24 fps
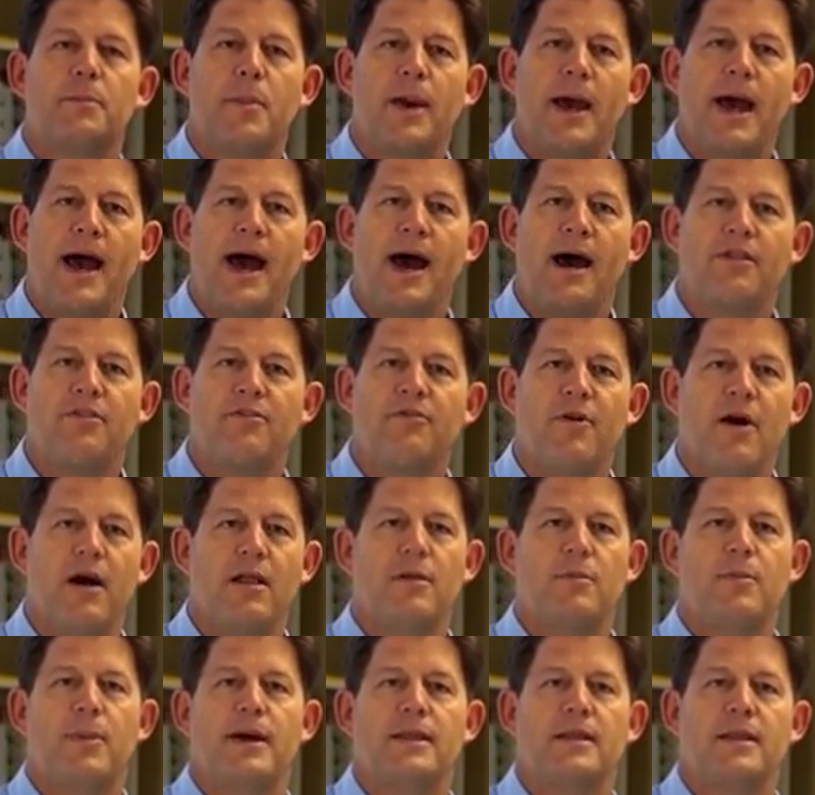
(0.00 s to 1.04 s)
path
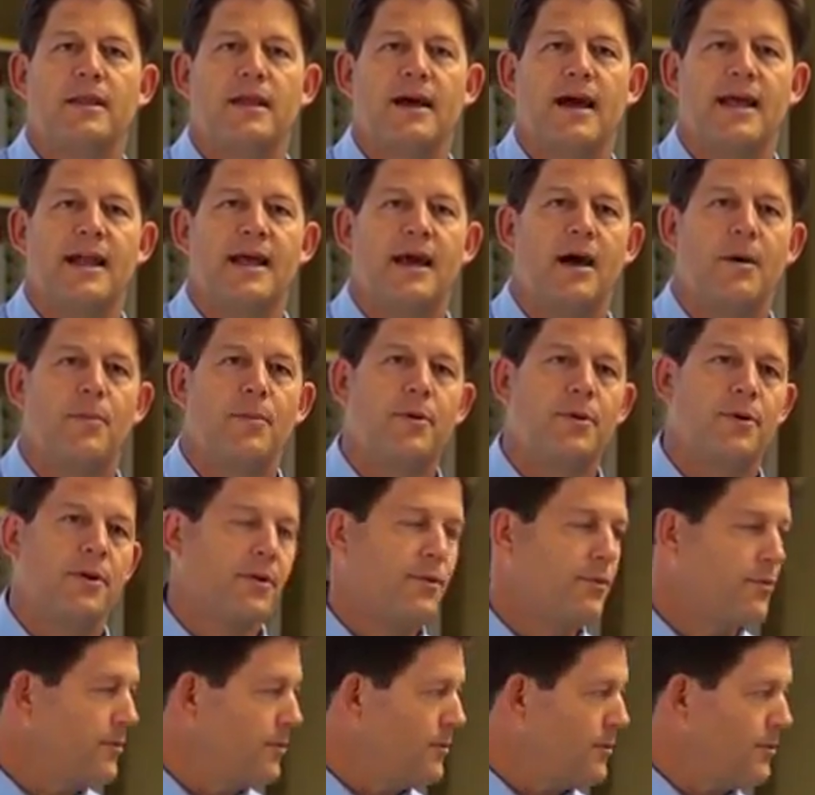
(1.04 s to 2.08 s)
followed by the light
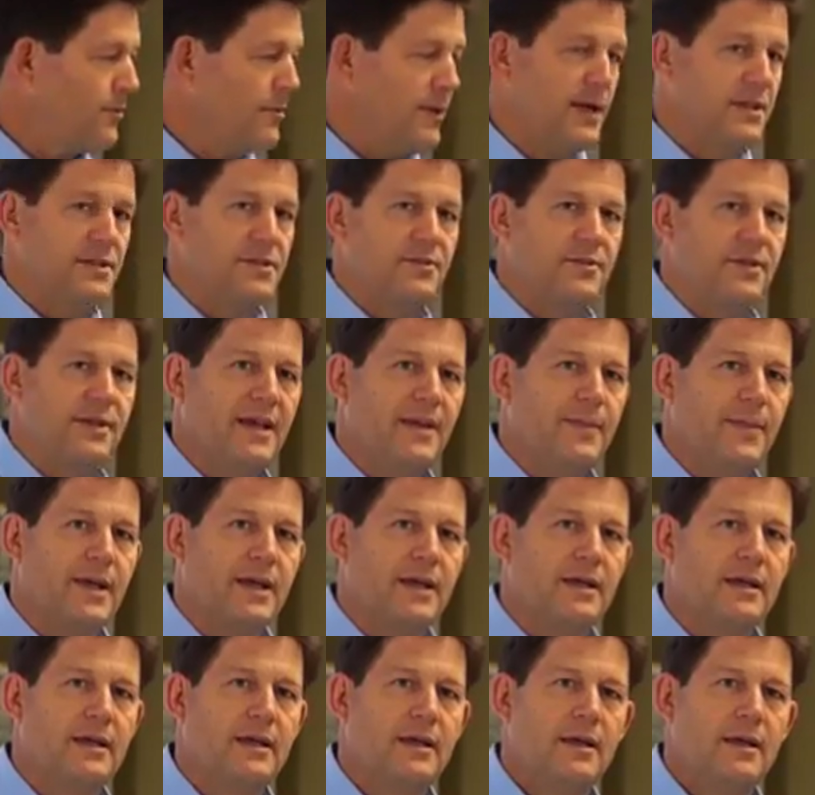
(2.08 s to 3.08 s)
output through the range of dimming.